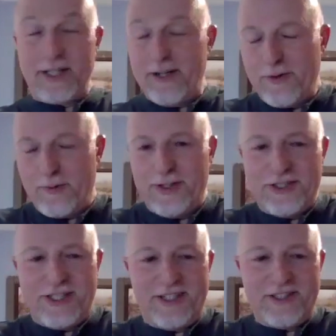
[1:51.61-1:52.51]
love for real
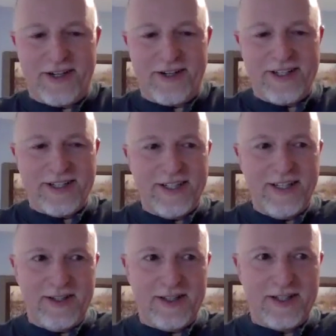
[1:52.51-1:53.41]
estate
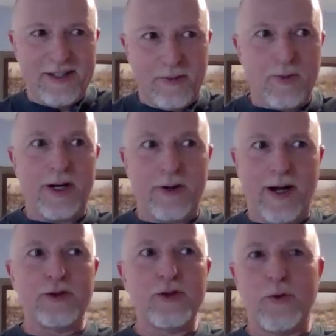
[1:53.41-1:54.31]
started right
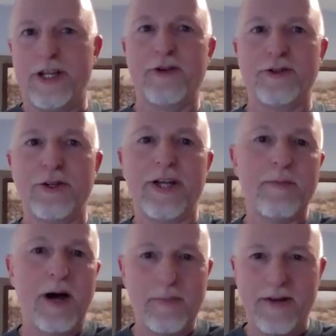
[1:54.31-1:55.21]
around 20 years old.
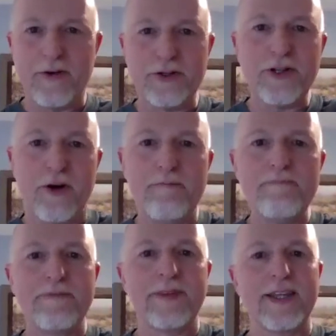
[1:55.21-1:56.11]
I bought my first
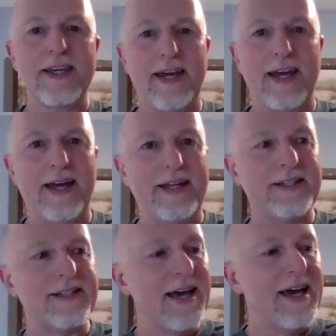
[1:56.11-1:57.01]
home.
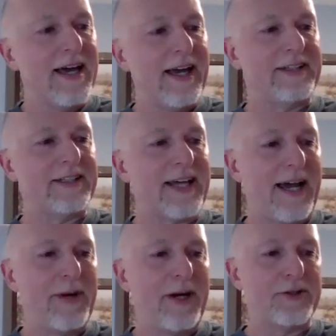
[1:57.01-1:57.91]
And at the
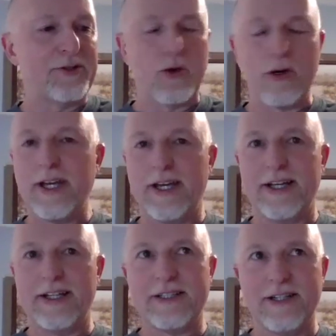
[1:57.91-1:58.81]
time I was working
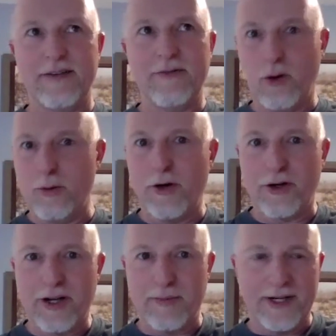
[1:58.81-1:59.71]
at Ford
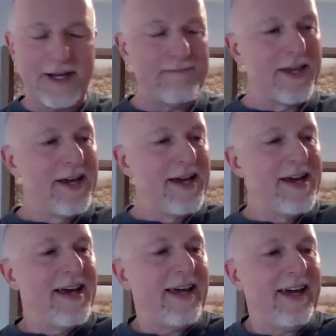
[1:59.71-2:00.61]
Motor Company,
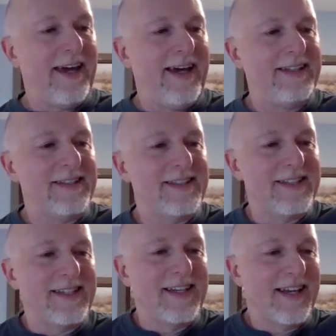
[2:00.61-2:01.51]
and
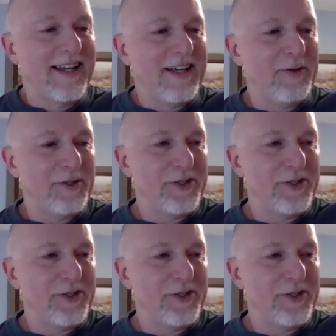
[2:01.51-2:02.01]
it